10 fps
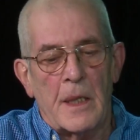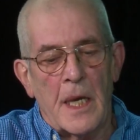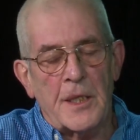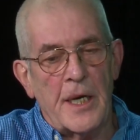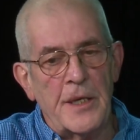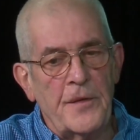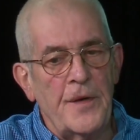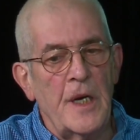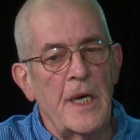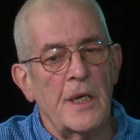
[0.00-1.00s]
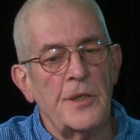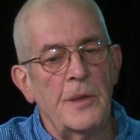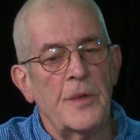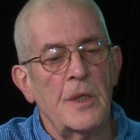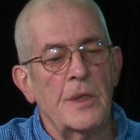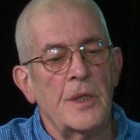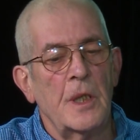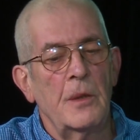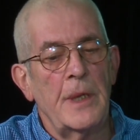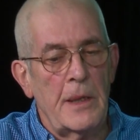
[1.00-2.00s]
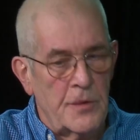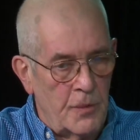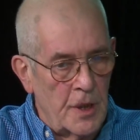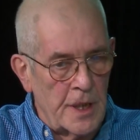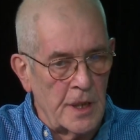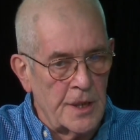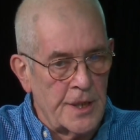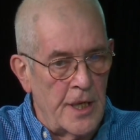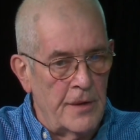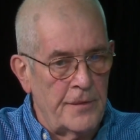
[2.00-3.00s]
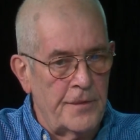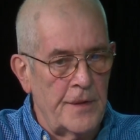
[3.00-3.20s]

It's kind of funny, actually, because when I was working stiff,